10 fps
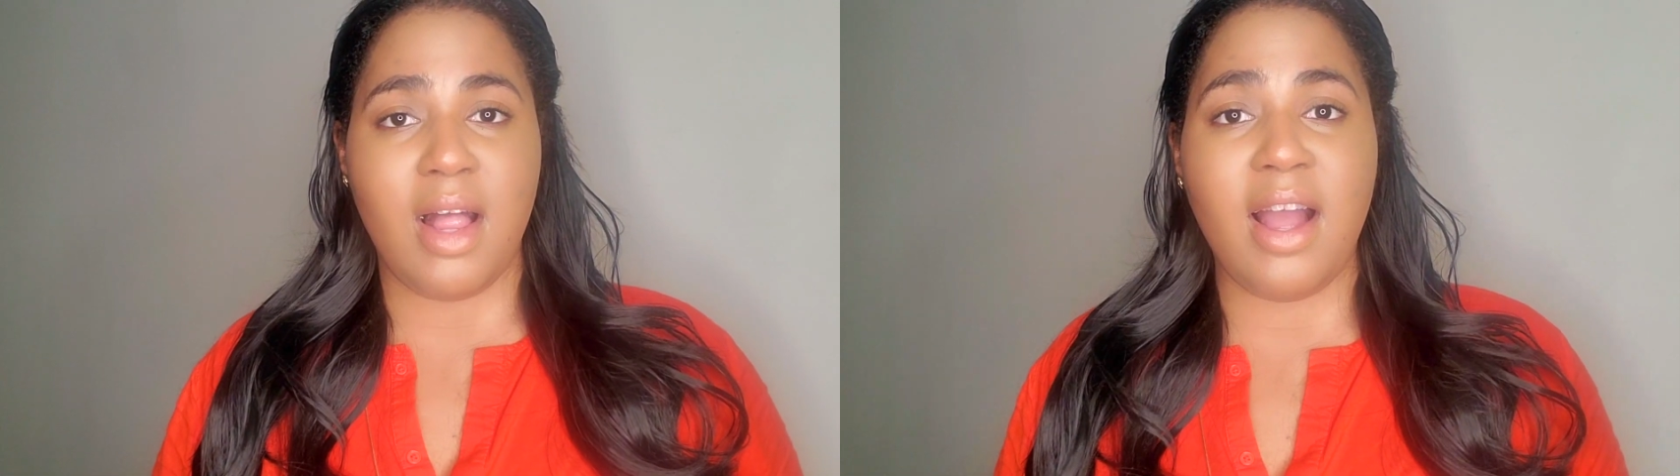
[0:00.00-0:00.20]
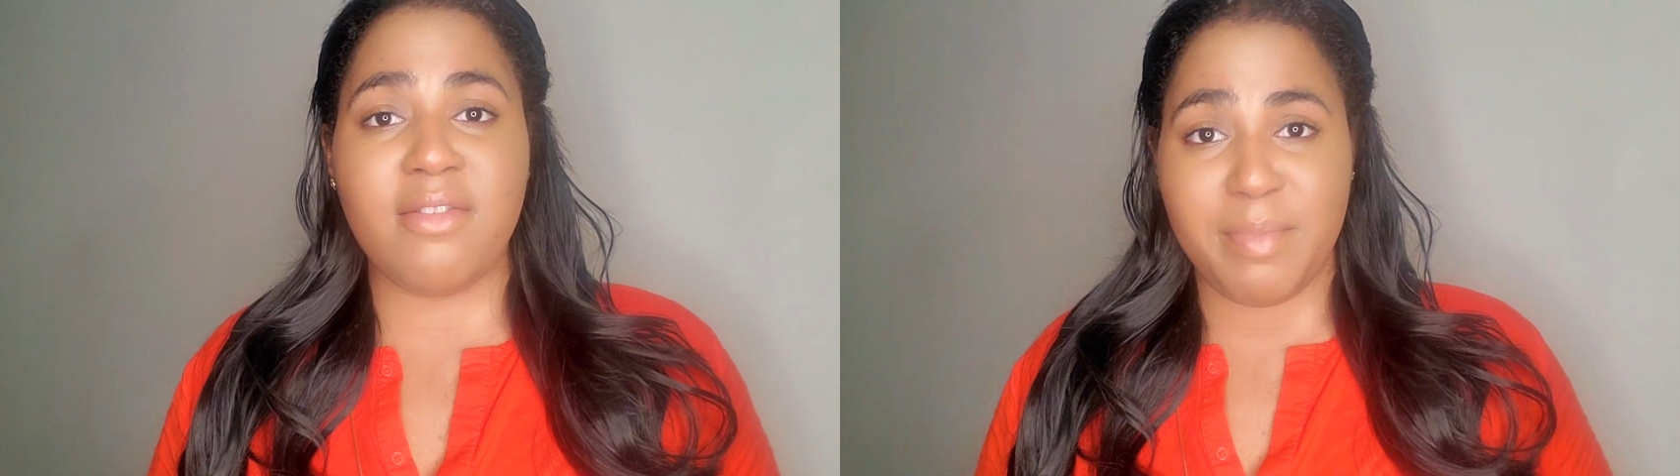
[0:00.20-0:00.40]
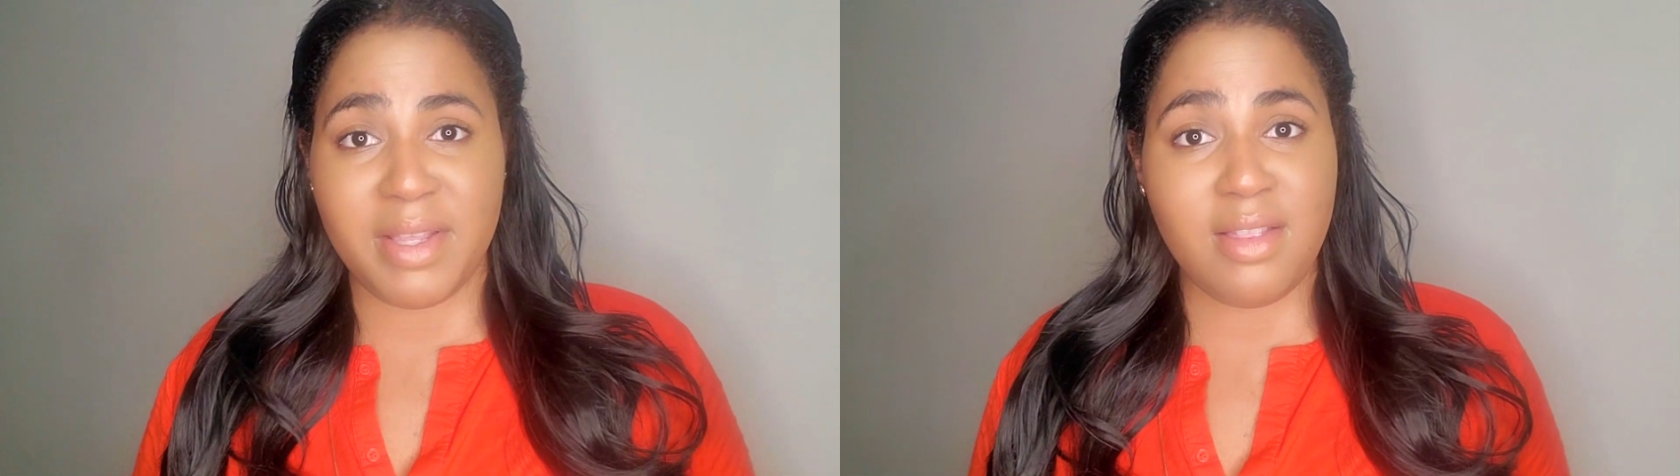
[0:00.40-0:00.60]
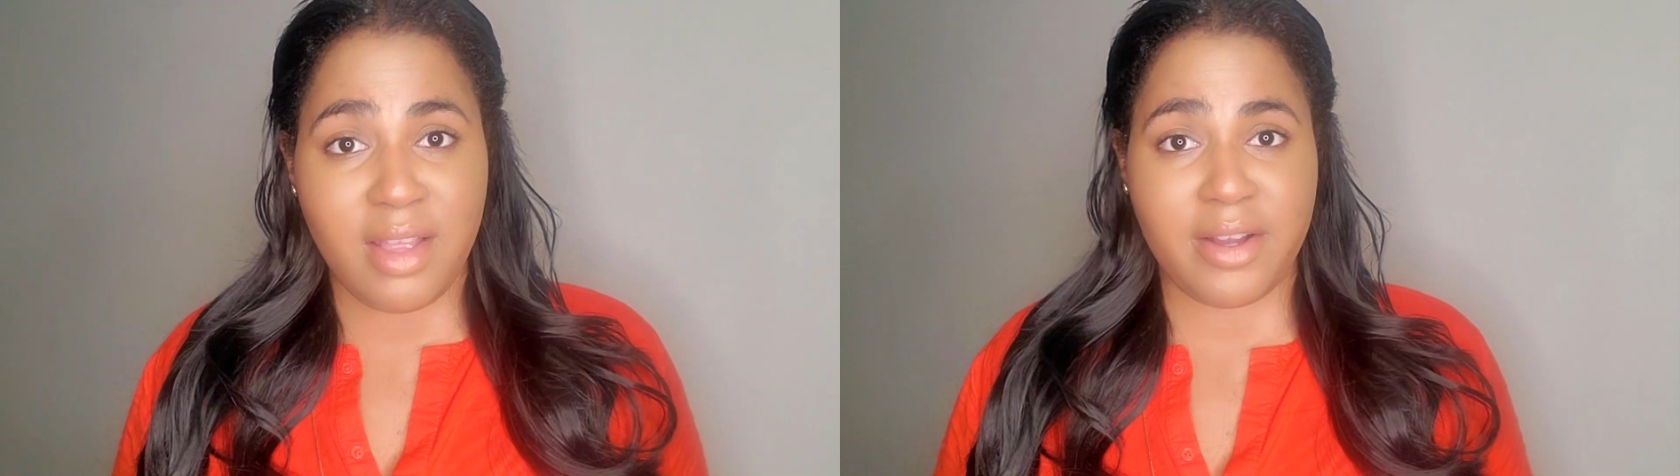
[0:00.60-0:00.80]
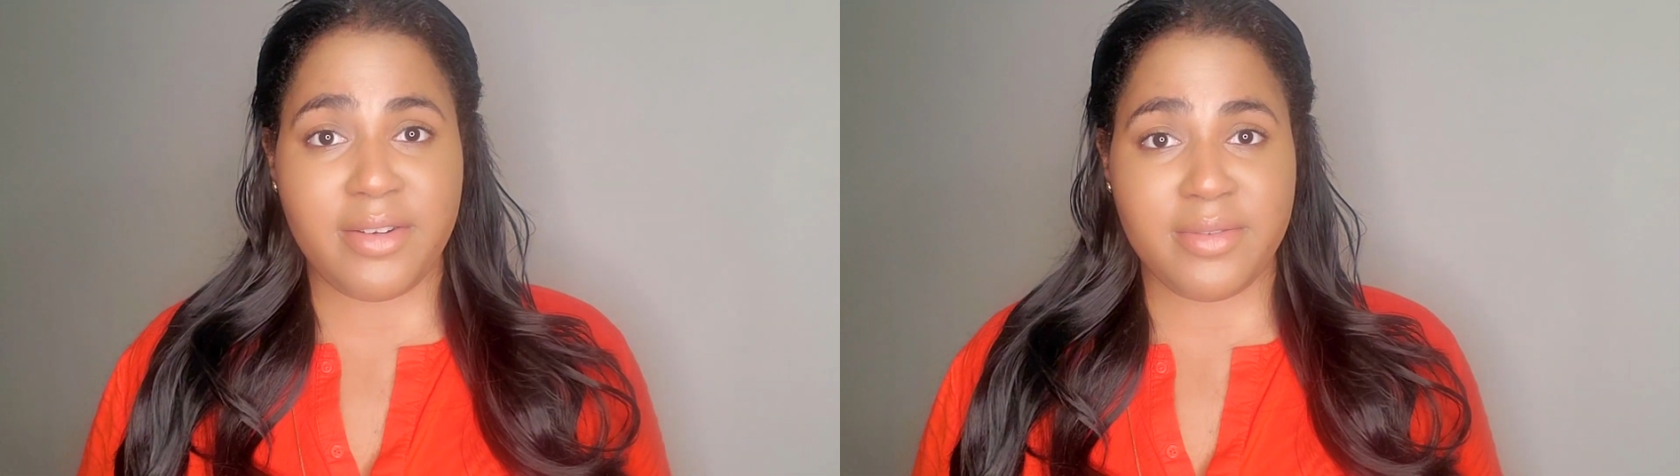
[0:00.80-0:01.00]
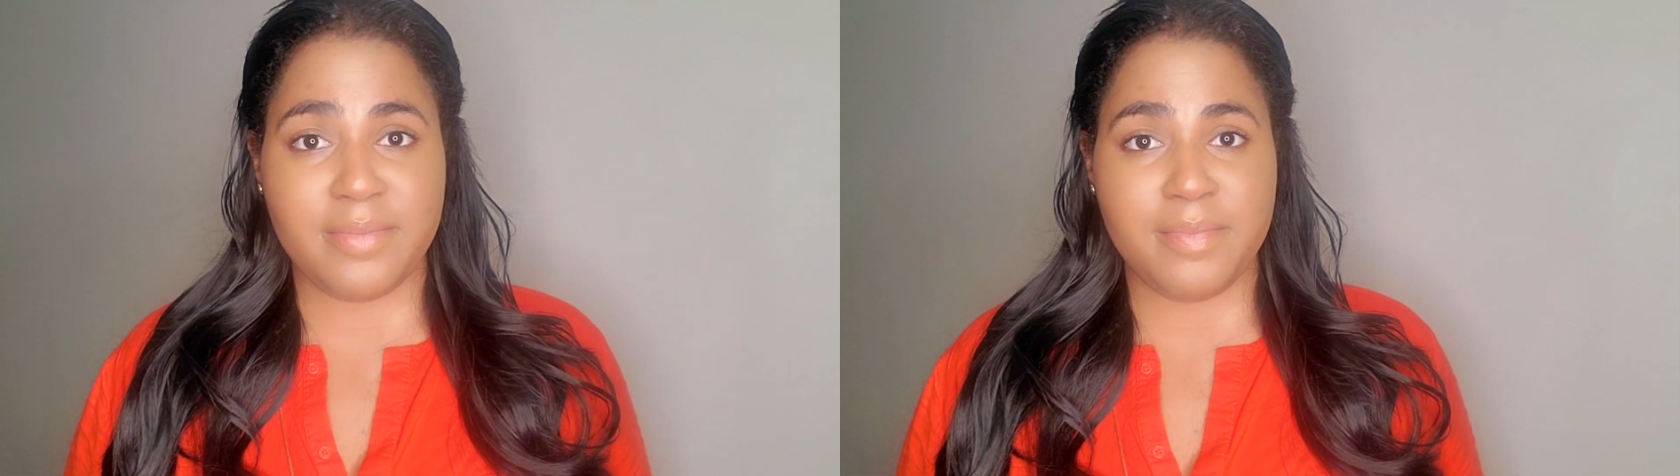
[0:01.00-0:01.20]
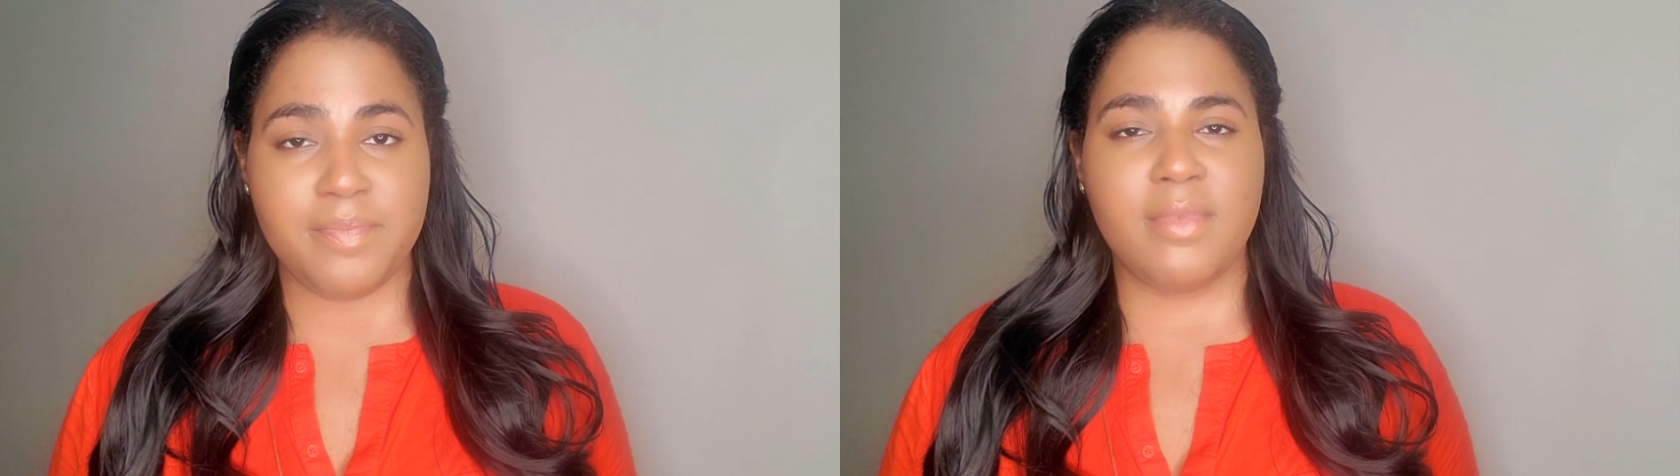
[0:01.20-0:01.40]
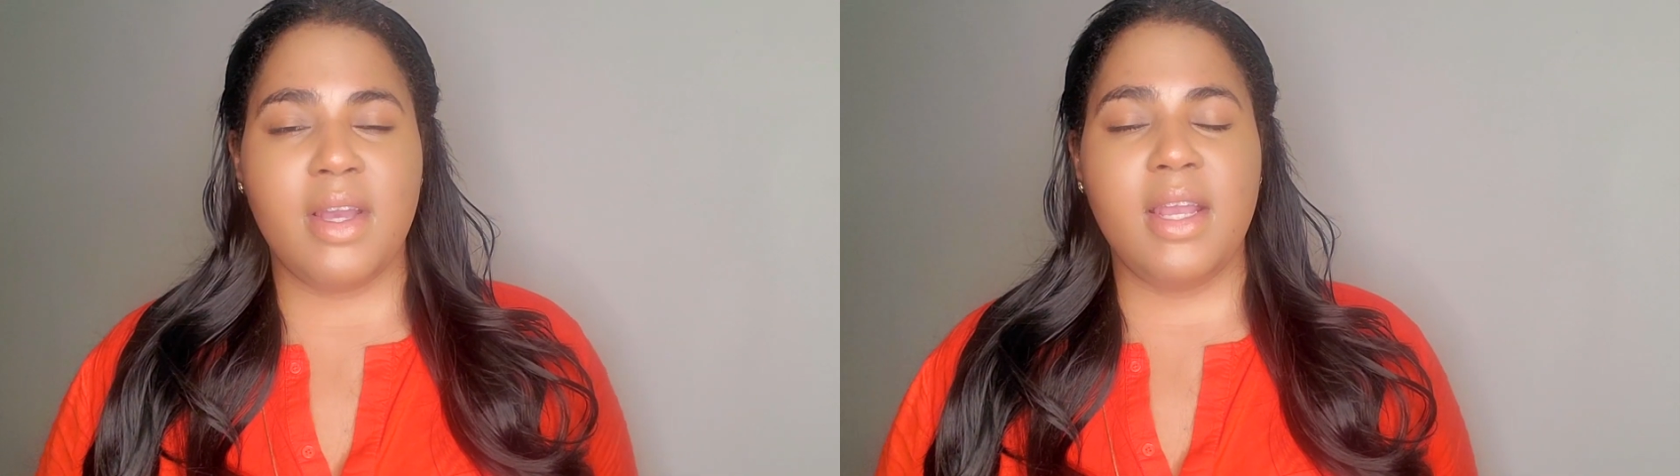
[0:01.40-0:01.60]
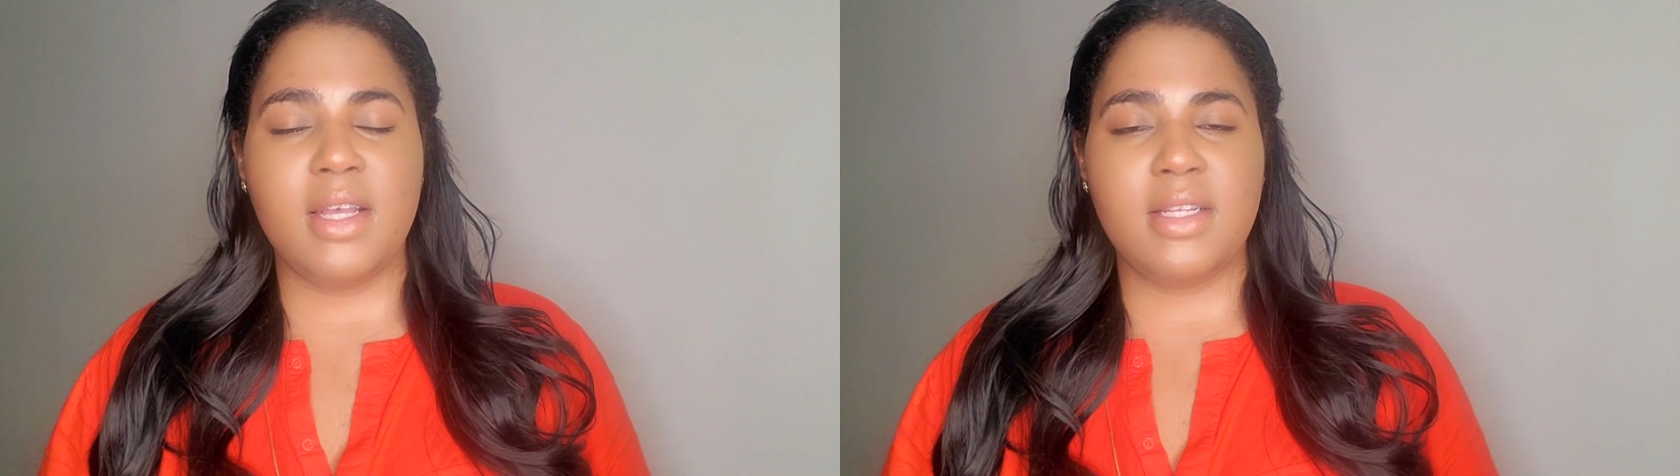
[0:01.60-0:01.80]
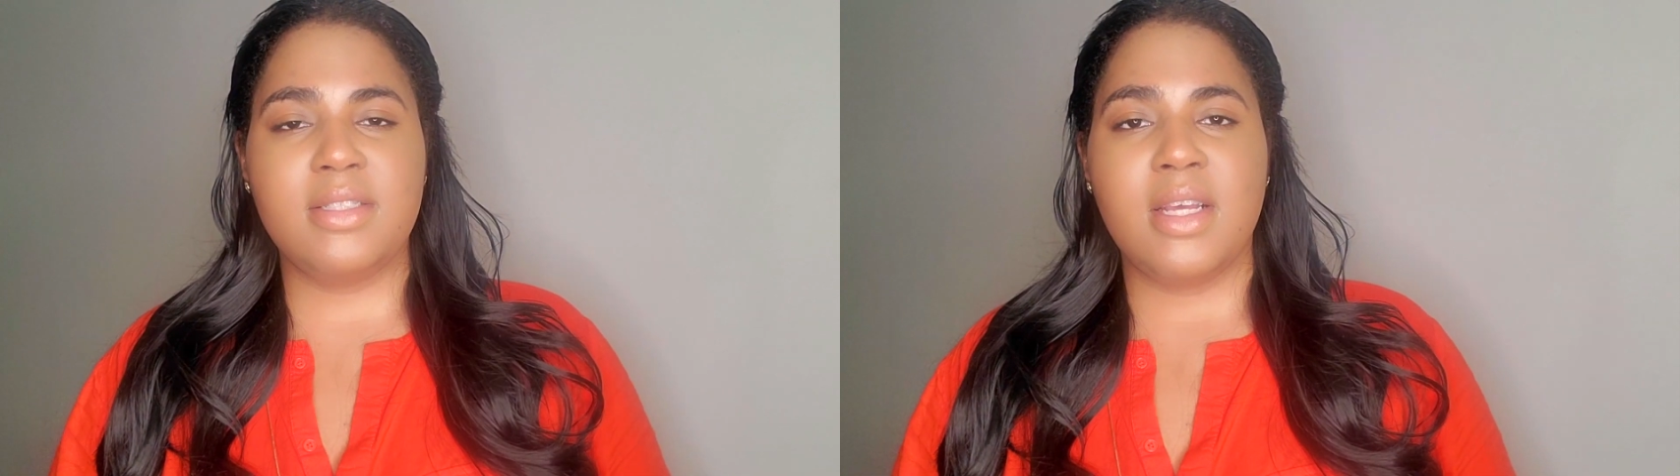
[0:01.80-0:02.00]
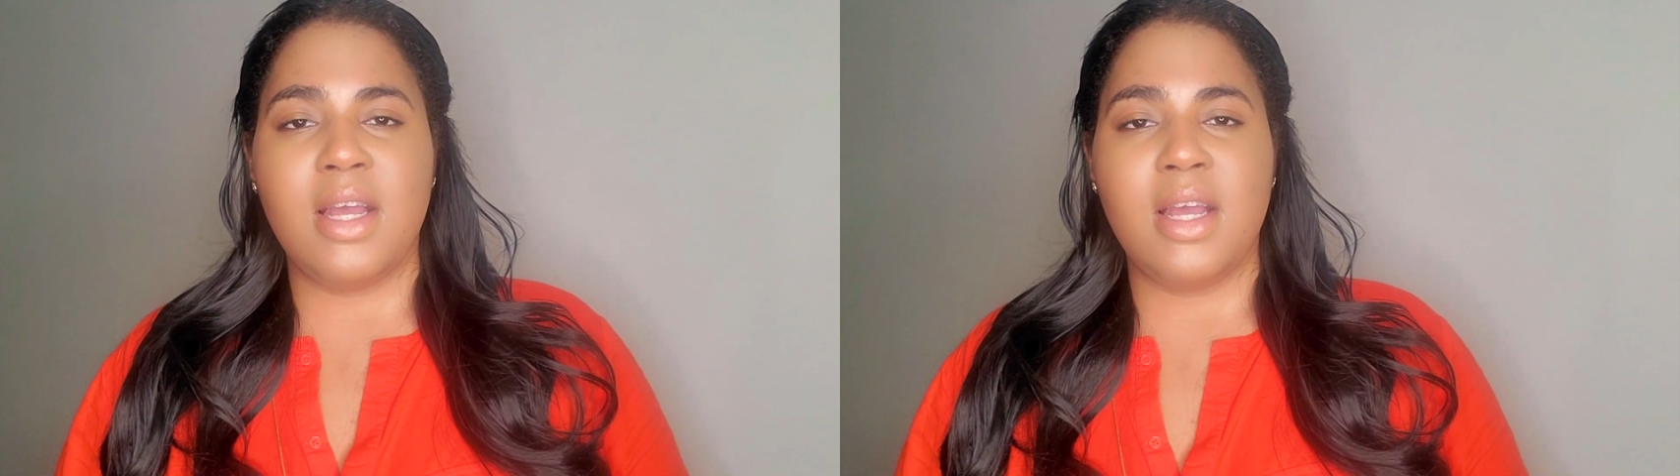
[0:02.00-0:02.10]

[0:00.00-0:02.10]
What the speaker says: I've been there. And